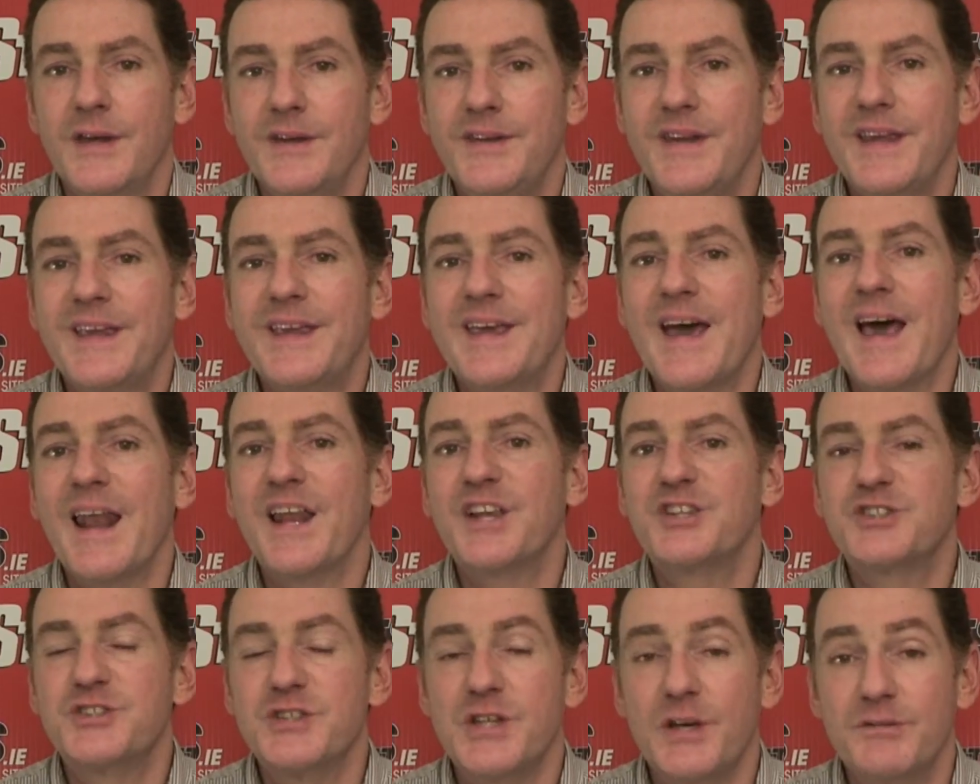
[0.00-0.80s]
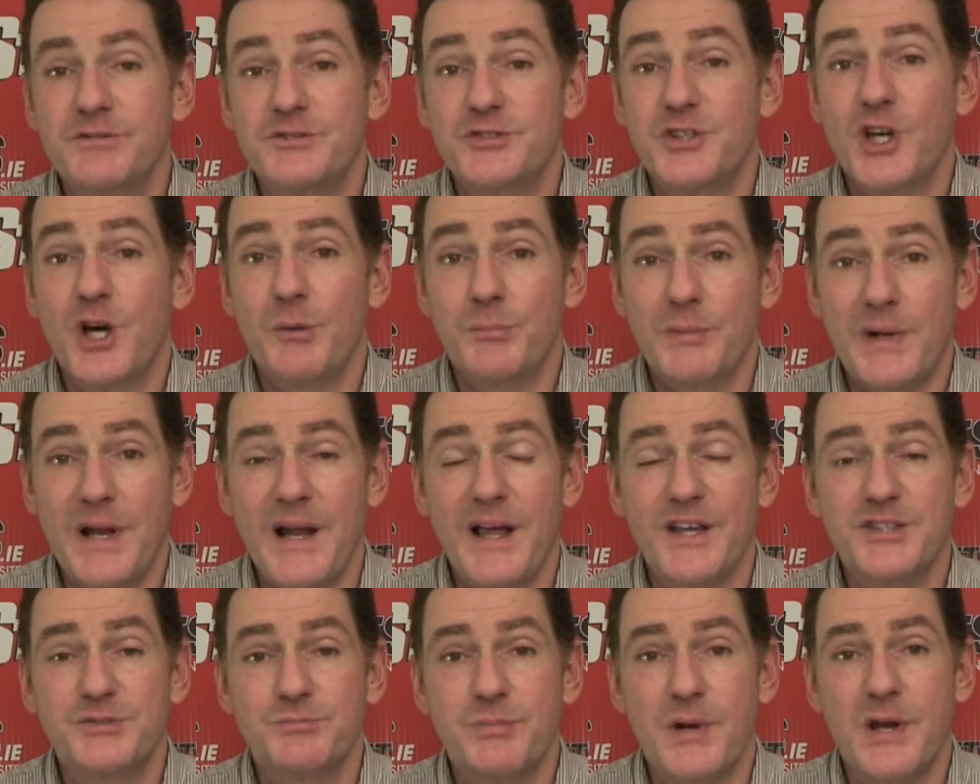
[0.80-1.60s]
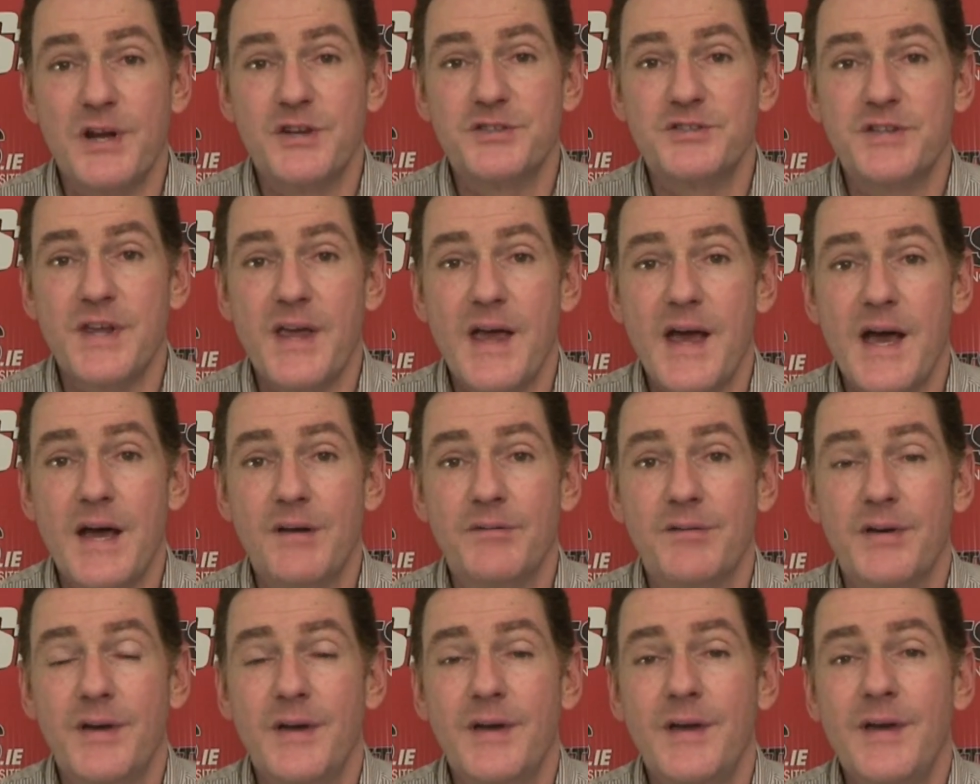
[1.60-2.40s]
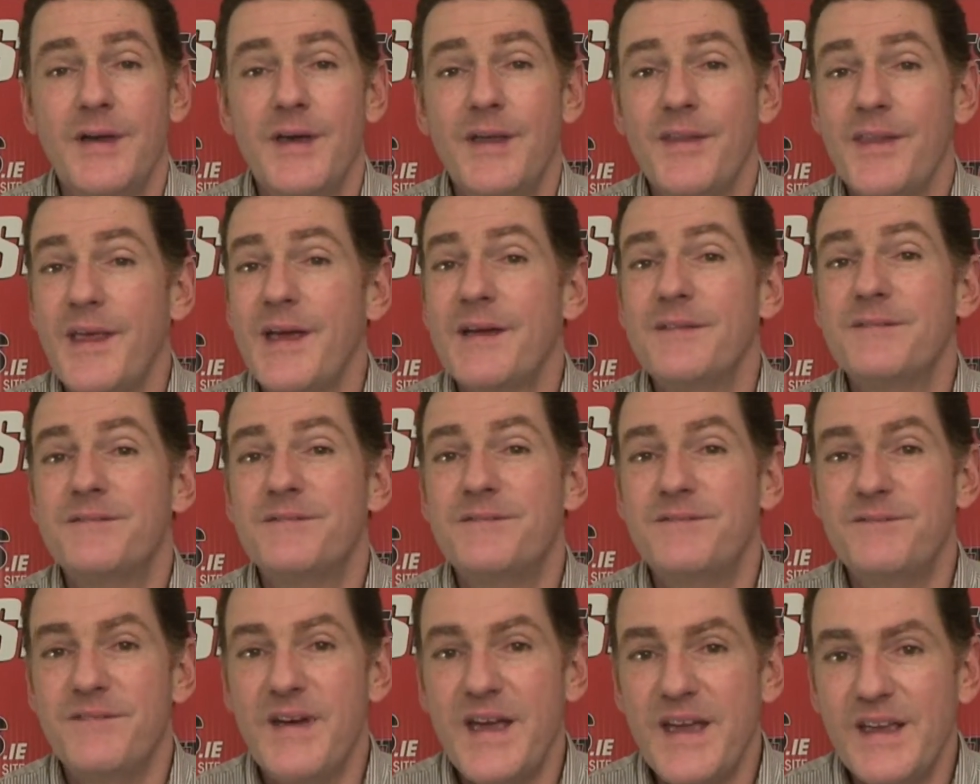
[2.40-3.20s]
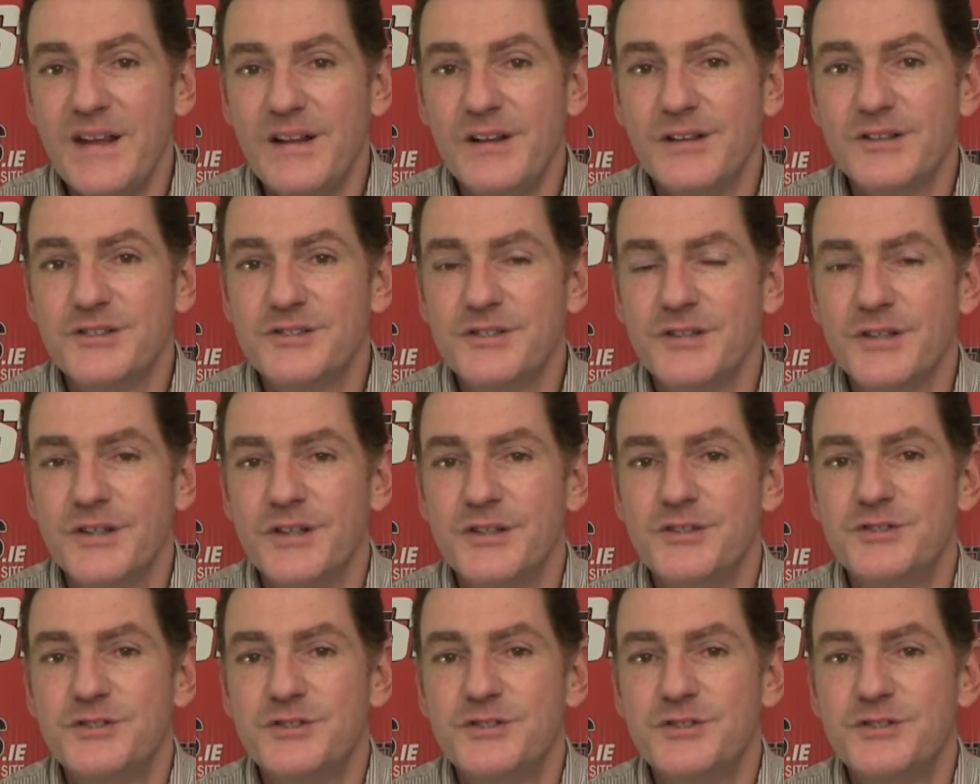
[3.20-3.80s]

the galaxy of top-class players they have failed